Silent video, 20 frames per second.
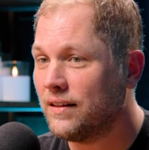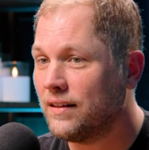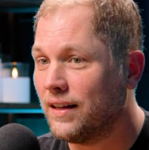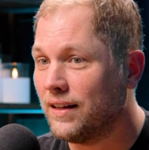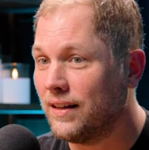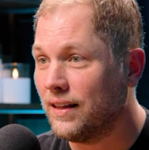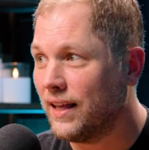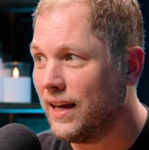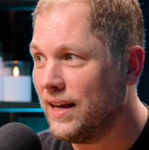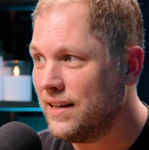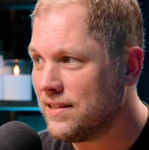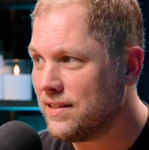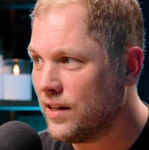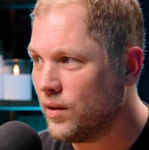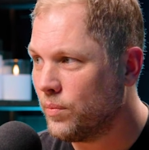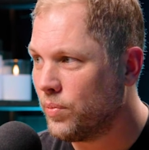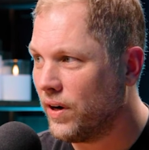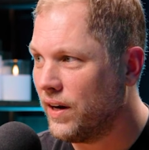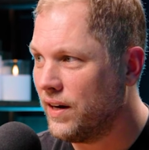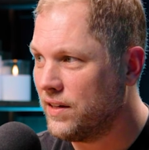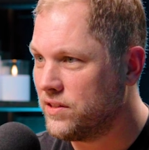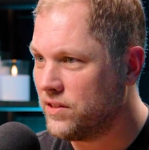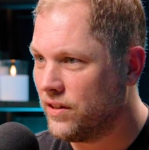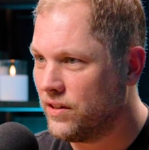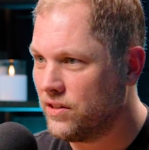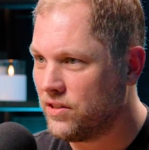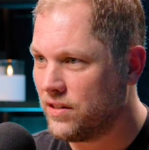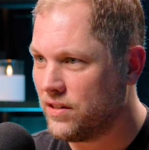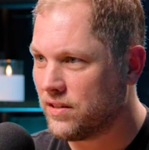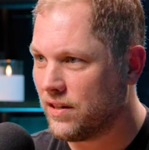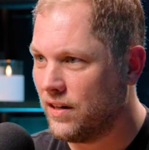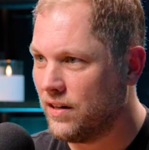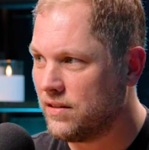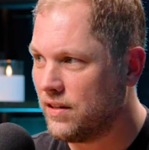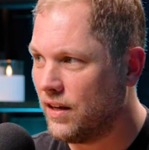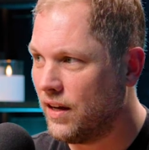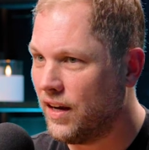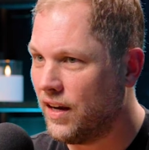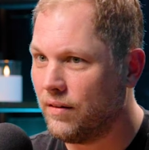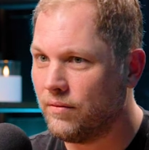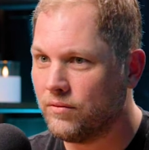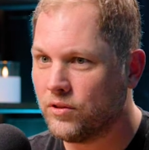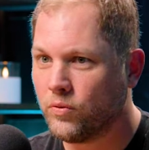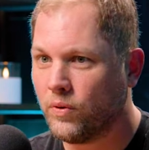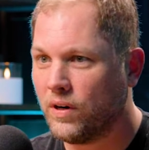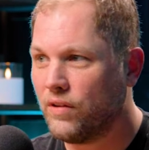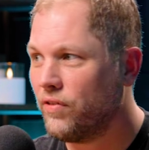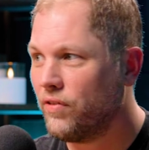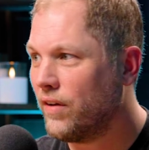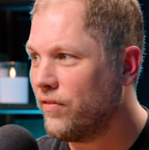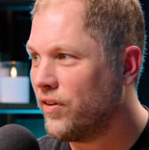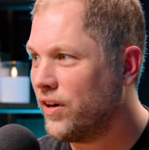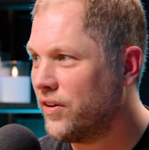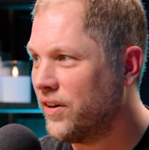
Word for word: A lazy appraiser is just going to say twenty-five